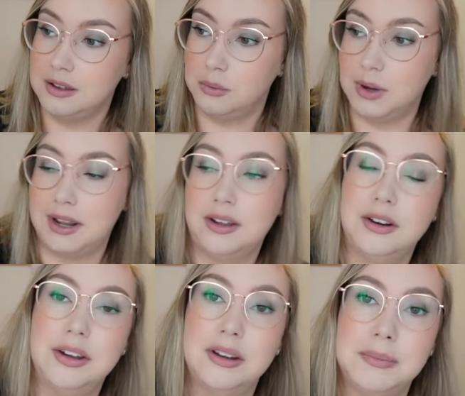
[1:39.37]
When I got
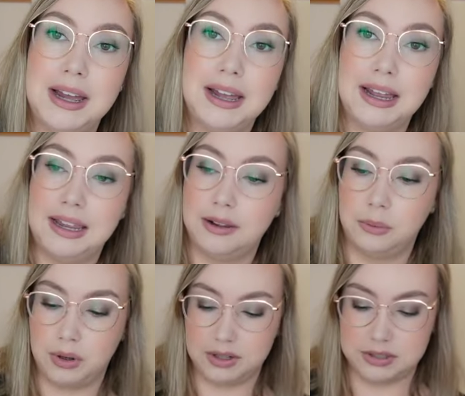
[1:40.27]
home, I
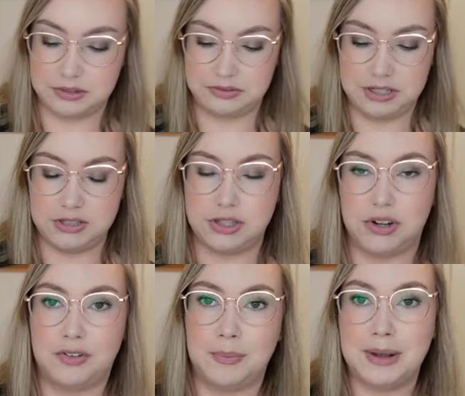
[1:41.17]
worked on finishing
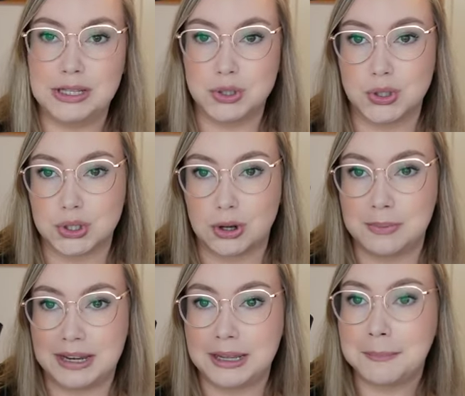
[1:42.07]
off my Giorgio
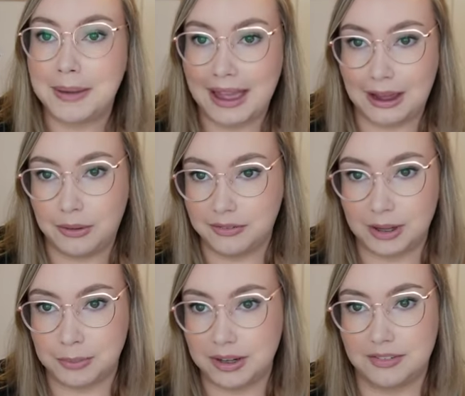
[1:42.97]
Armani Power
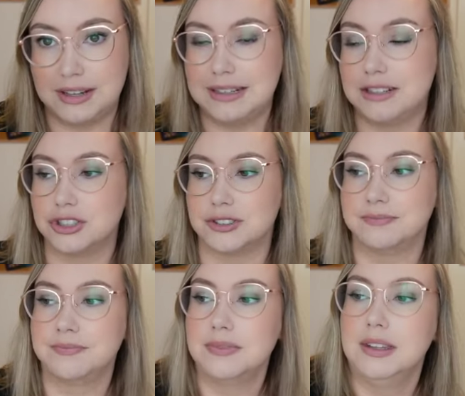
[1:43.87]
Fabric Foundation,
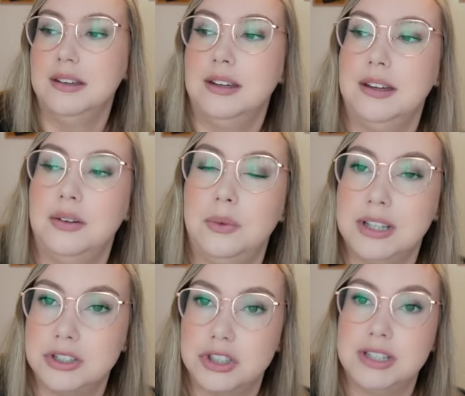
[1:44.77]

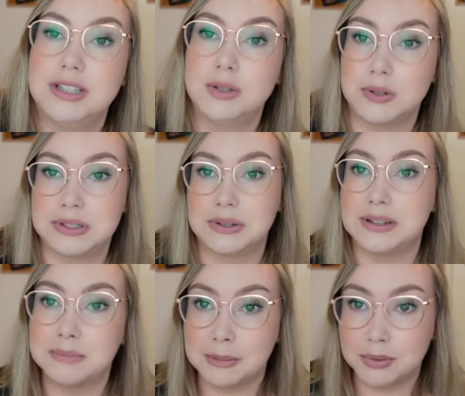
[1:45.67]
which is also
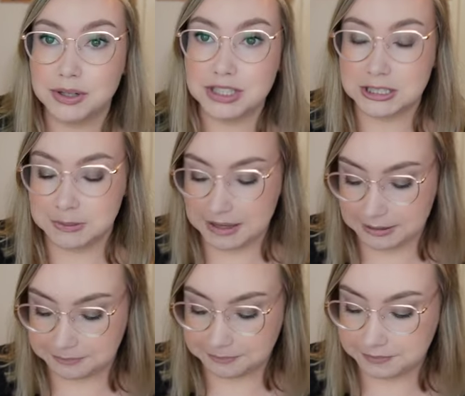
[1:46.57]
in my project
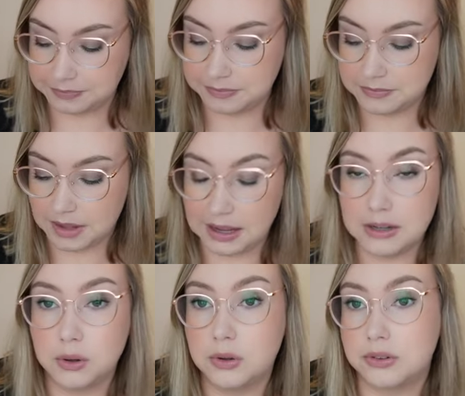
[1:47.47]
pan. I
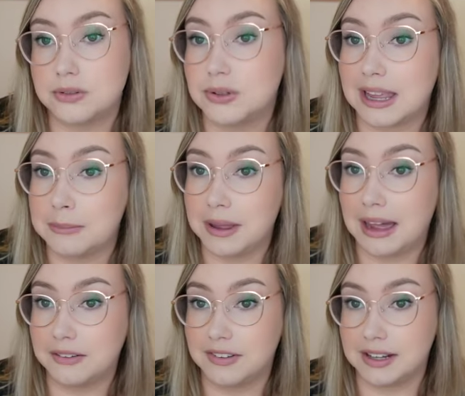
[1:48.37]
also took a
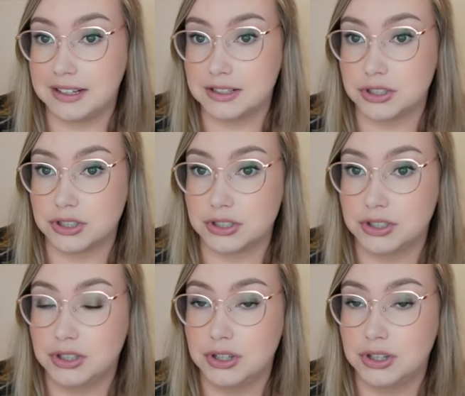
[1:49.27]
powder foundation